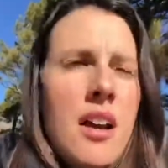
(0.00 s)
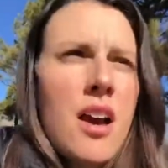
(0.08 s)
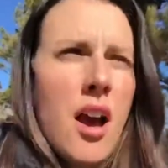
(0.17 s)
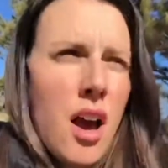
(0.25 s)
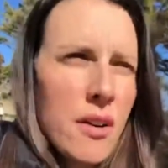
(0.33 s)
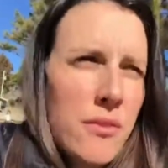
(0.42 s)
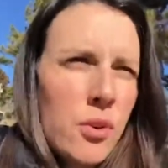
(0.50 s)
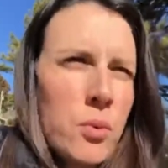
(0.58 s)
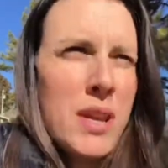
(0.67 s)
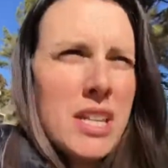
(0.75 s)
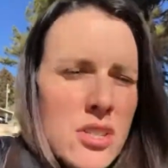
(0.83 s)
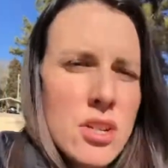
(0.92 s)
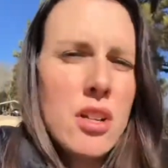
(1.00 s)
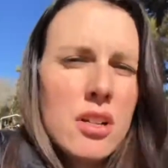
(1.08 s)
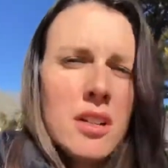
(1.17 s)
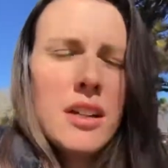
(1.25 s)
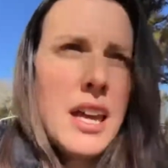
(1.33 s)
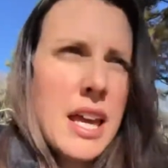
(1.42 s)
of the winter,
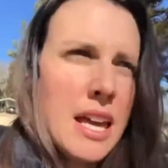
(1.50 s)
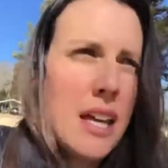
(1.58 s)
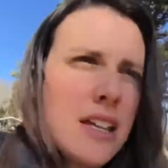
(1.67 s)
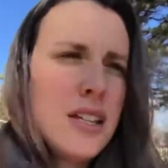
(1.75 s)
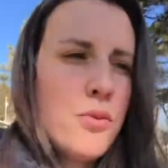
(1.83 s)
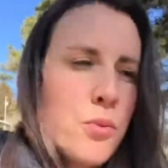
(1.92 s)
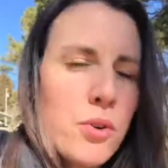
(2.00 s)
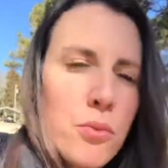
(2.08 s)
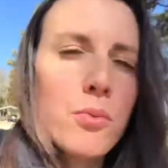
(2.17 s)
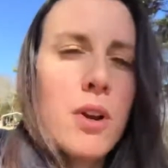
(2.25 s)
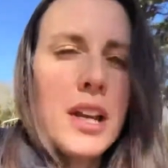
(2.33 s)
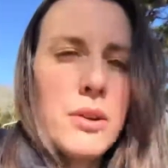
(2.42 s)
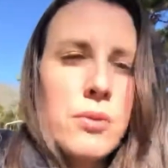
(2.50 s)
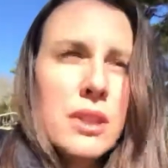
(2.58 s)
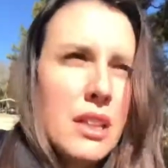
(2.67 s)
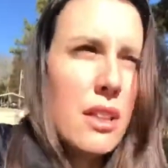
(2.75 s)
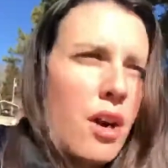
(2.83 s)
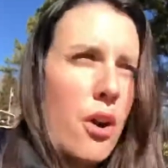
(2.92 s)
and we're running really
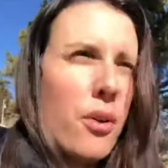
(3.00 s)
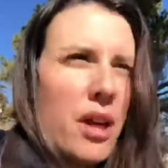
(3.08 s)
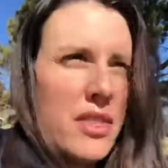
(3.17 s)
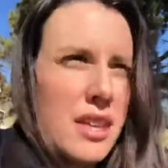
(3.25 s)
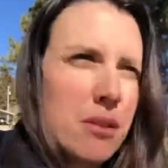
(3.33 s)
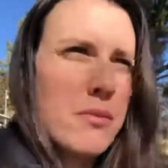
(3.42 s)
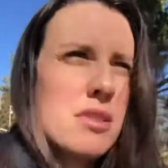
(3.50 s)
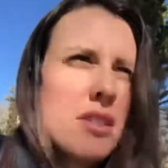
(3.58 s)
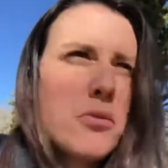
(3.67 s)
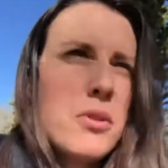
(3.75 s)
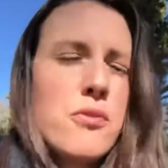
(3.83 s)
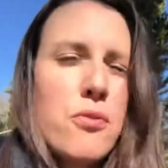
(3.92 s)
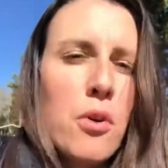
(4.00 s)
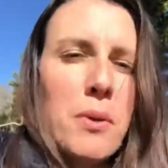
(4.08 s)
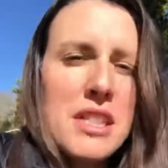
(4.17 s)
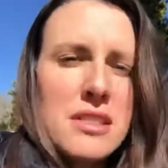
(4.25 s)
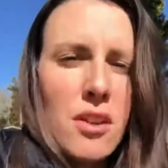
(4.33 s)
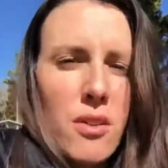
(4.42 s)
low. I think it was 3 or 4
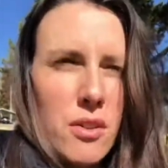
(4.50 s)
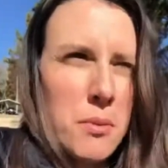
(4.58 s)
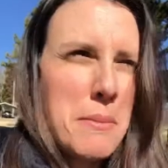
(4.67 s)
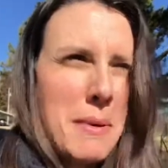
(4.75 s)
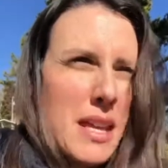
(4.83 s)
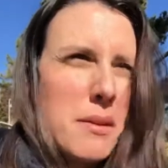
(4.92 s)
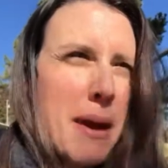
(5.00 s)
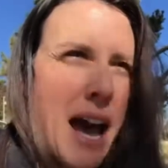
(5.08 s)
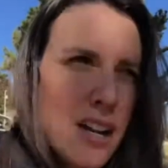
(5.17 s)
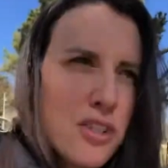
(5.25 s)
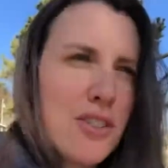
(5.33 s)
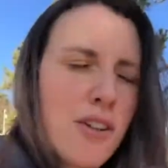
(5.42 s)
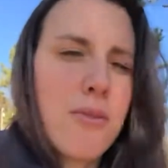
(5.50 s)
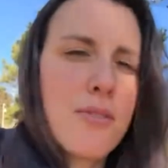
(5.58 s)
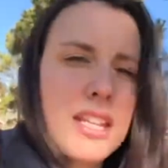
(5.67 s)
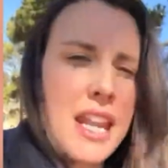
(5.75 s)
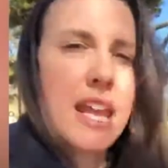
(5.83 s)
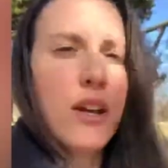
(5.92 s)
weeks ago that we made a batch, so
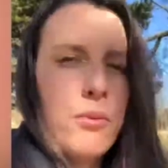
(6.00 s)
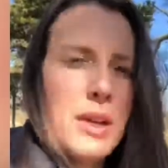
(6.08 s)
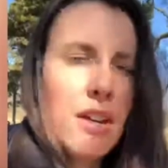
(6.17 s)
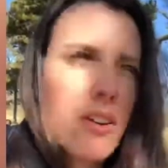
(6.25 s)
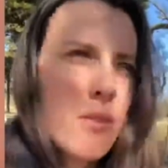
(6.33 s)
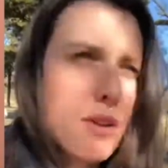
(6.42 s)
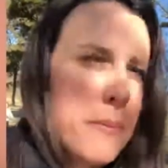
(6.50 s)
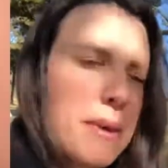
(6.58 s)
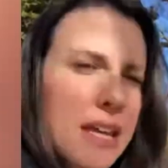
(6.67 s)
today we are going to make